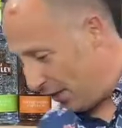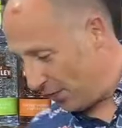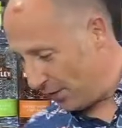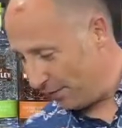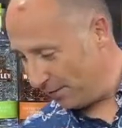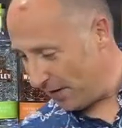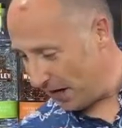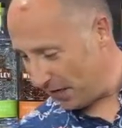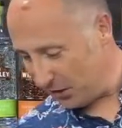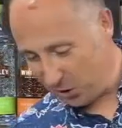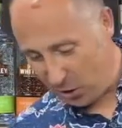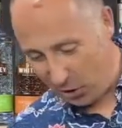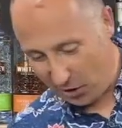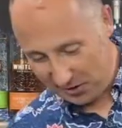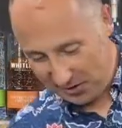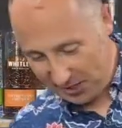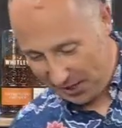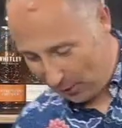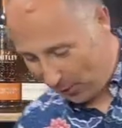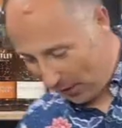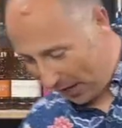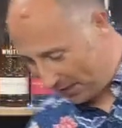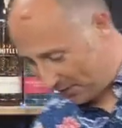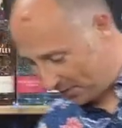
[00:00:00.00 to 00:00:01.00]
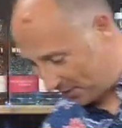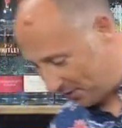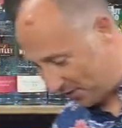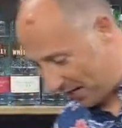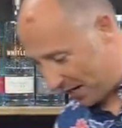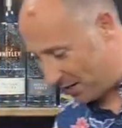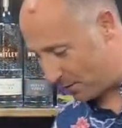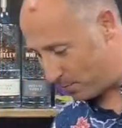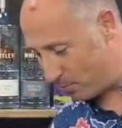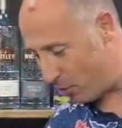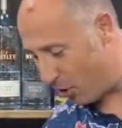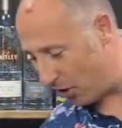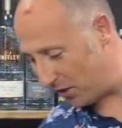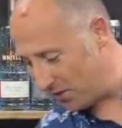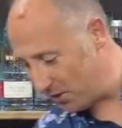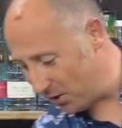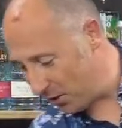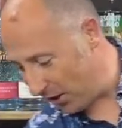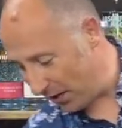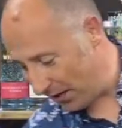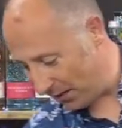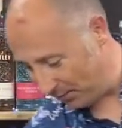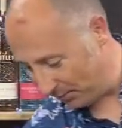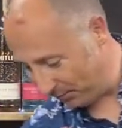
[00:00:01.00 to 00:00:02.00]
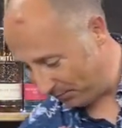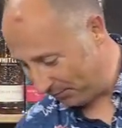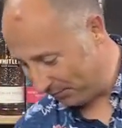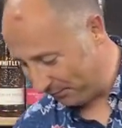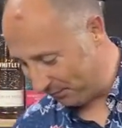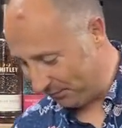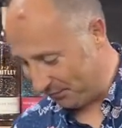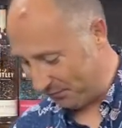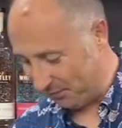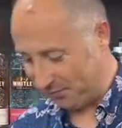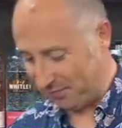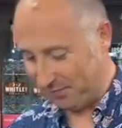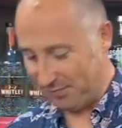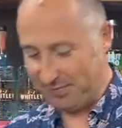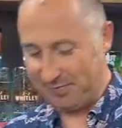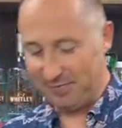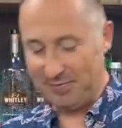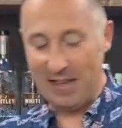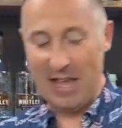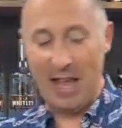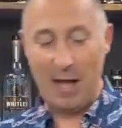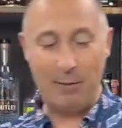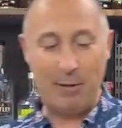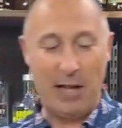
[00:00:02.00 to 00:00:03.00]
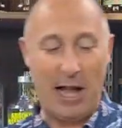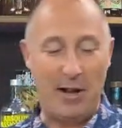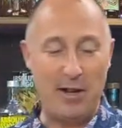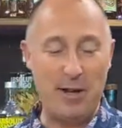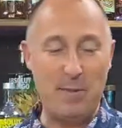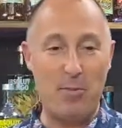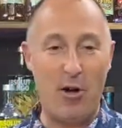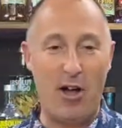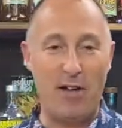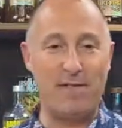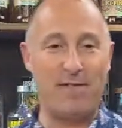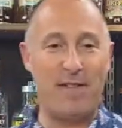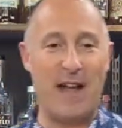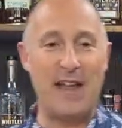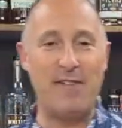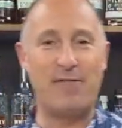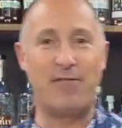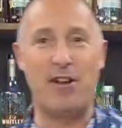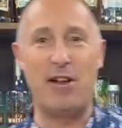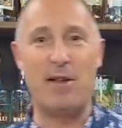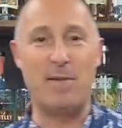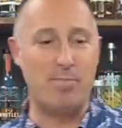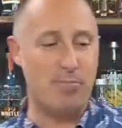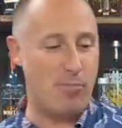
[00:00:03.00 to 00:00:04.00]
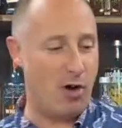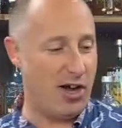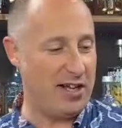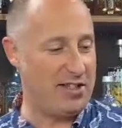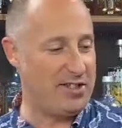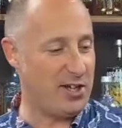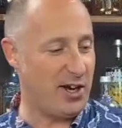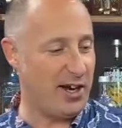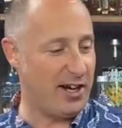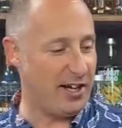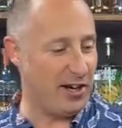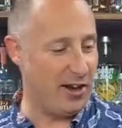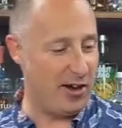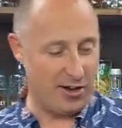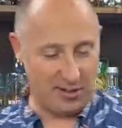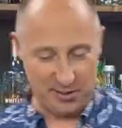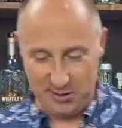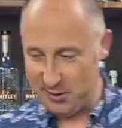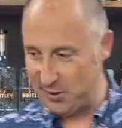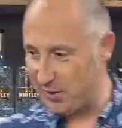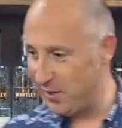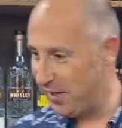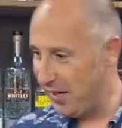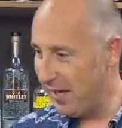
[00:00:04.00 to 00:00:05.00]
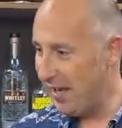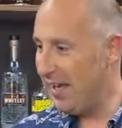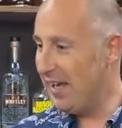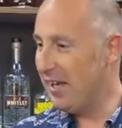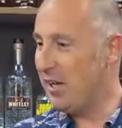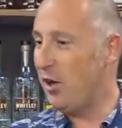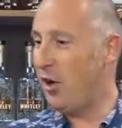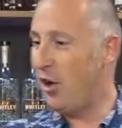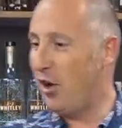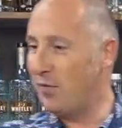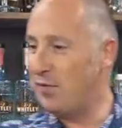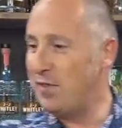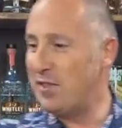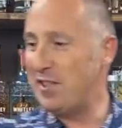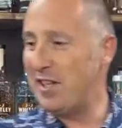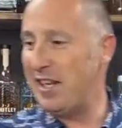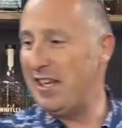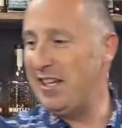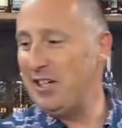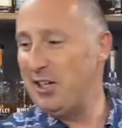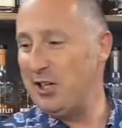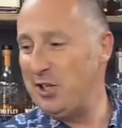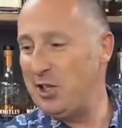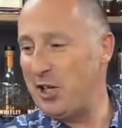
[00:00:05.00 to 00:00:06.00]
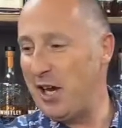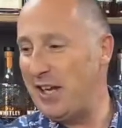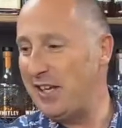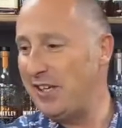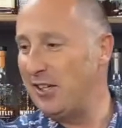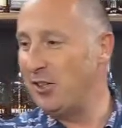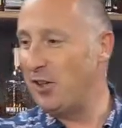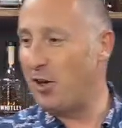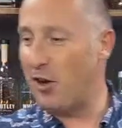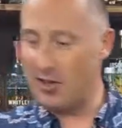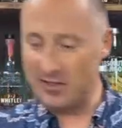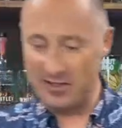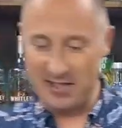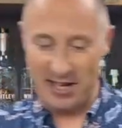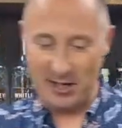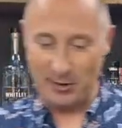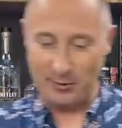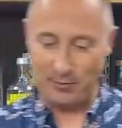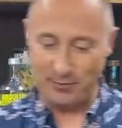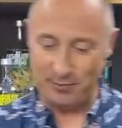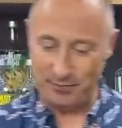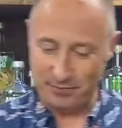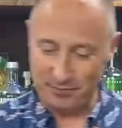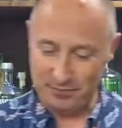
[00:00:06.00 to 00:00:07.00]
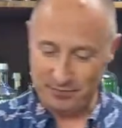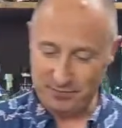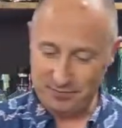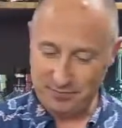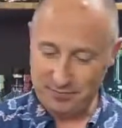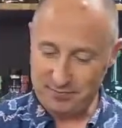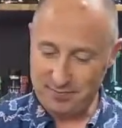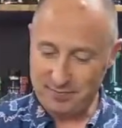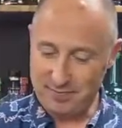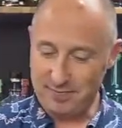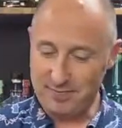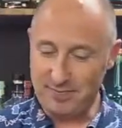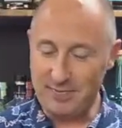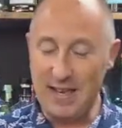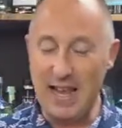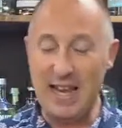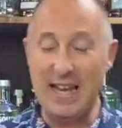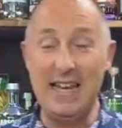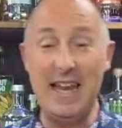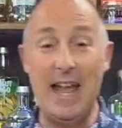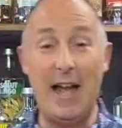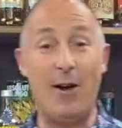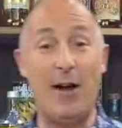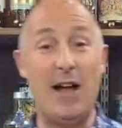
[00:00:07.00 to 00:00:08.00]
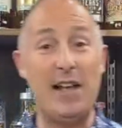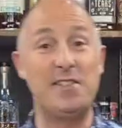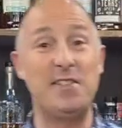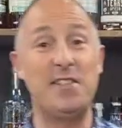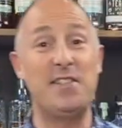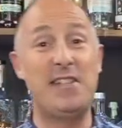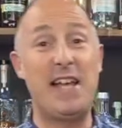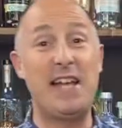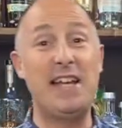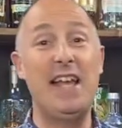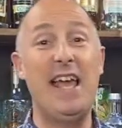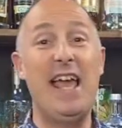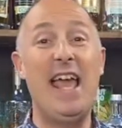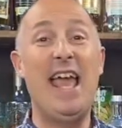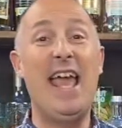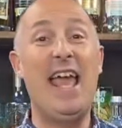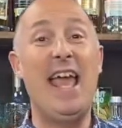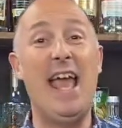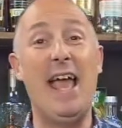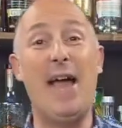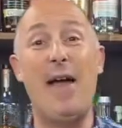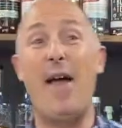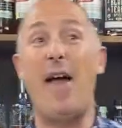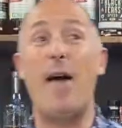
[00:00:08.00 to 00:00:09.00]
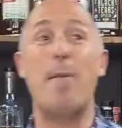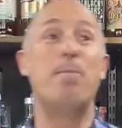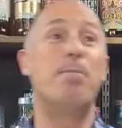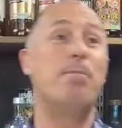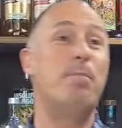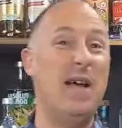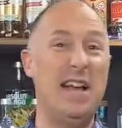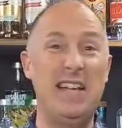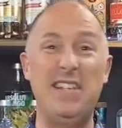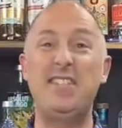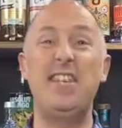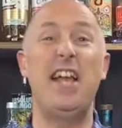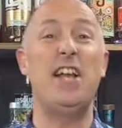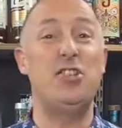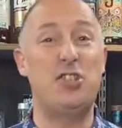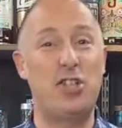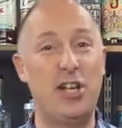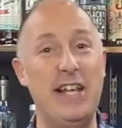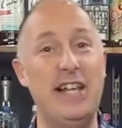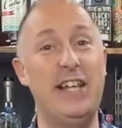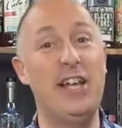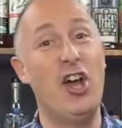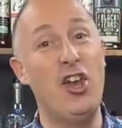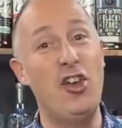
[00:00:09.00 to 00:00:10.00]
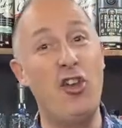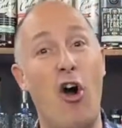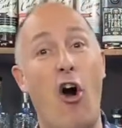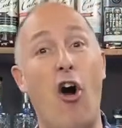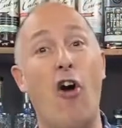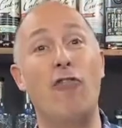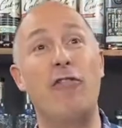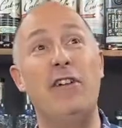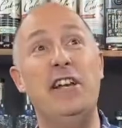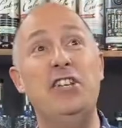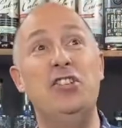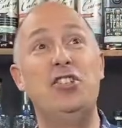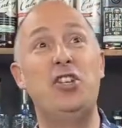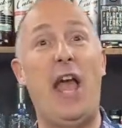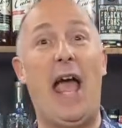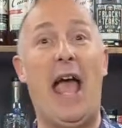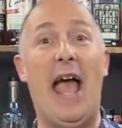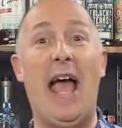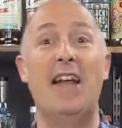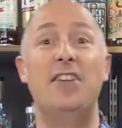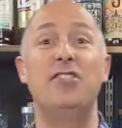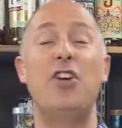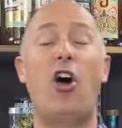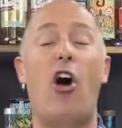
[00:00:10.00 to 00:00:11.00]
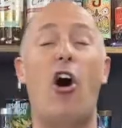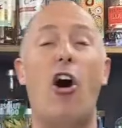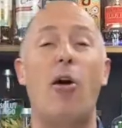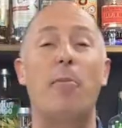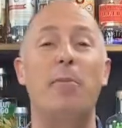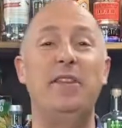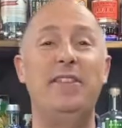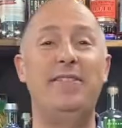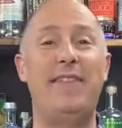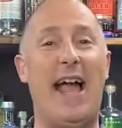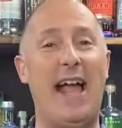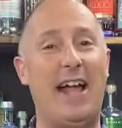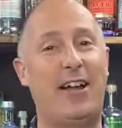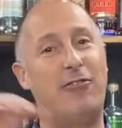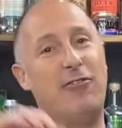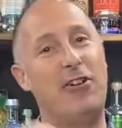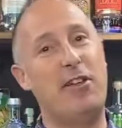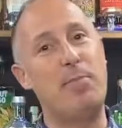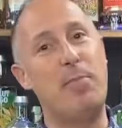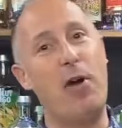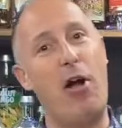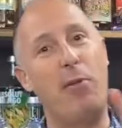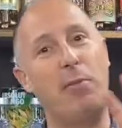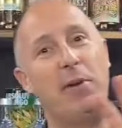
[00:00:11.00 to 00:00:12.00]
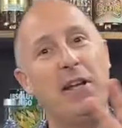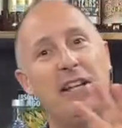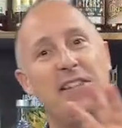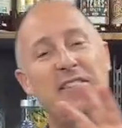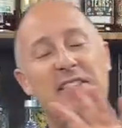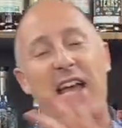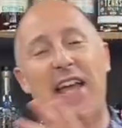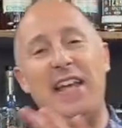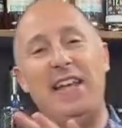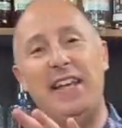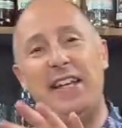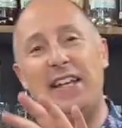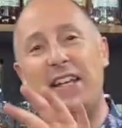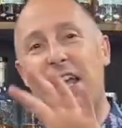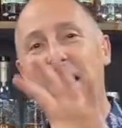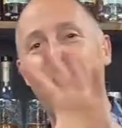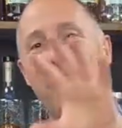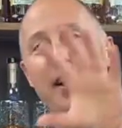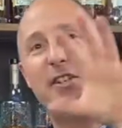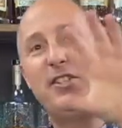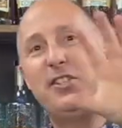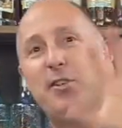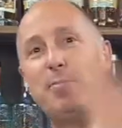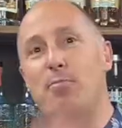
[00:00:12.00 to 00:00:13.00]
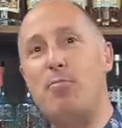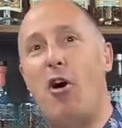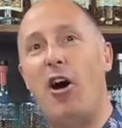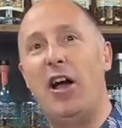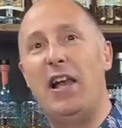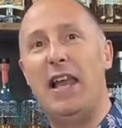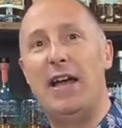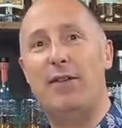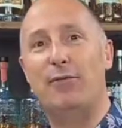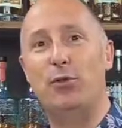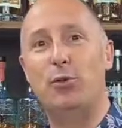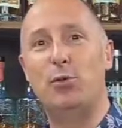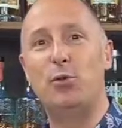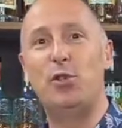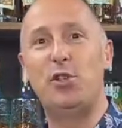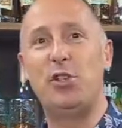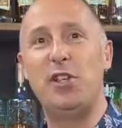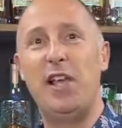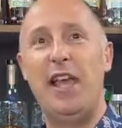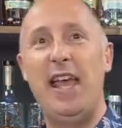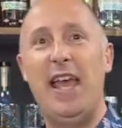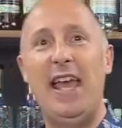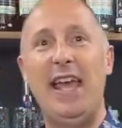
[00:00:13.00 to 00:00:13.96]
The first cocktail, as I said, Mai Tai. I'm going in my favourite Mai Tai glass. Obviously, a shaken cocktail. Now, as I said, essentially an orange and almond daiquiri, but I'm going to take it to my levels.